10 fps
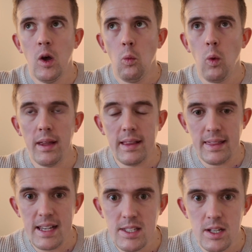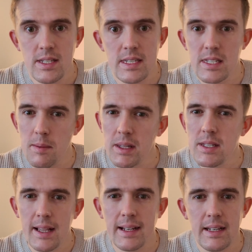What this does is something
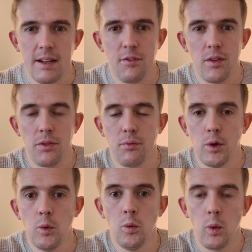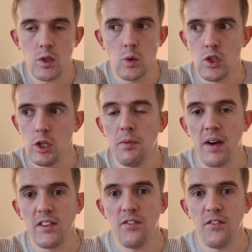slightly different through what's called supervised